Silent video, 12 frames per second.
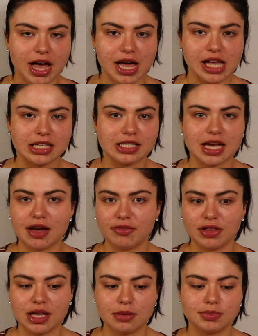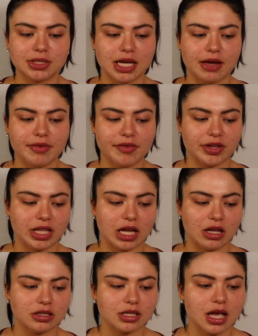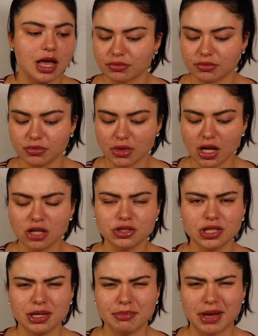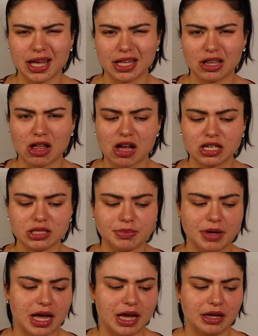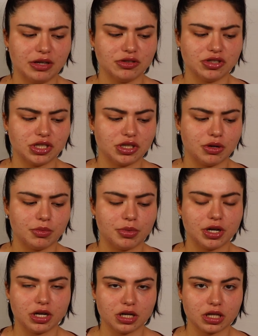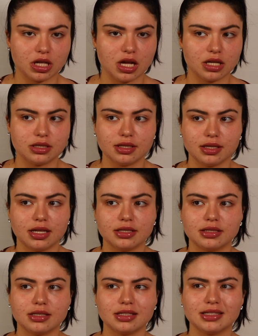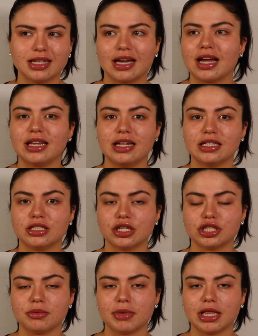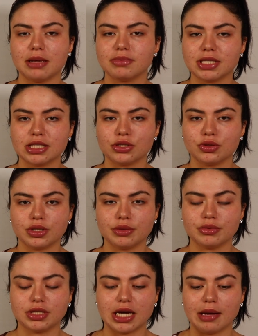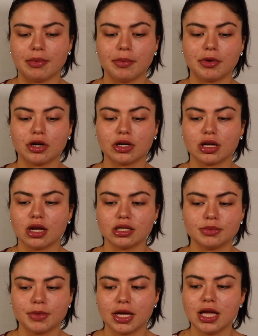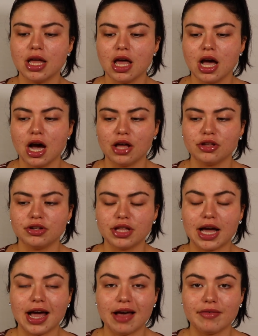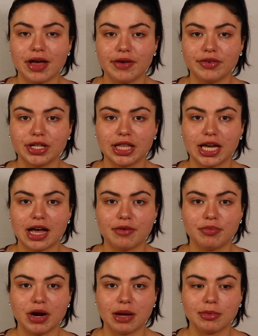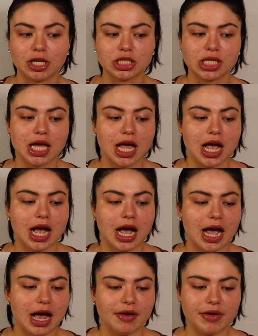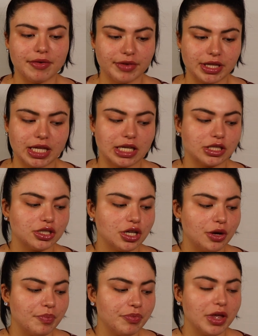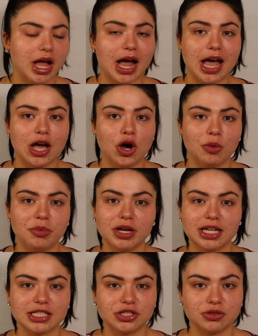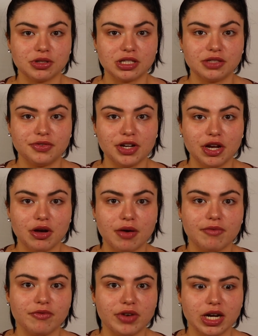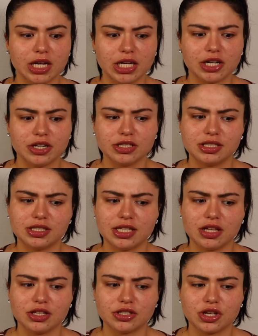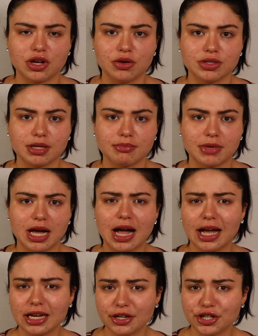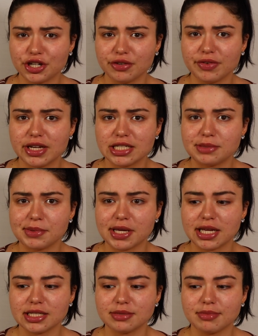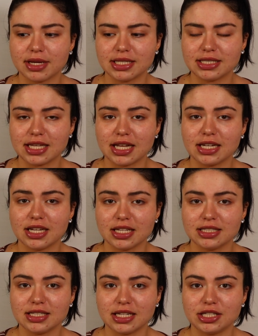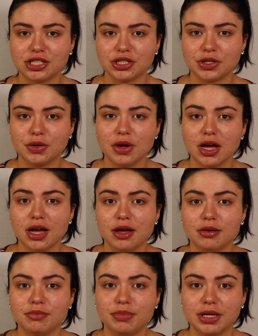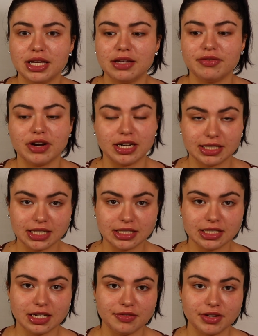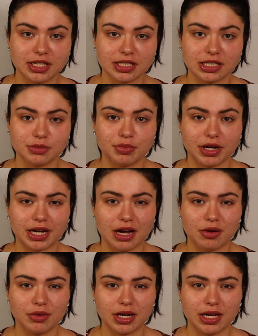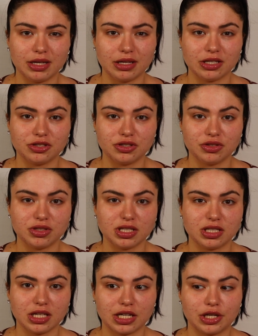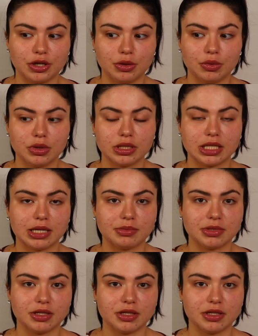eyes, I have lips, I have everything else. I also didn't buy a gloss, but I usually don't put on a gloss unless it's like I need to touch up my lips. That's the only time I put on a gloss. But other than that, I have everything. I have primers, I have everything. So I hope you guys enjoyed this video. I'm very curious to see how this goes. I'm kind of nervous because my skin does tend to be very sensitive and it does break out when I introduce it to like new types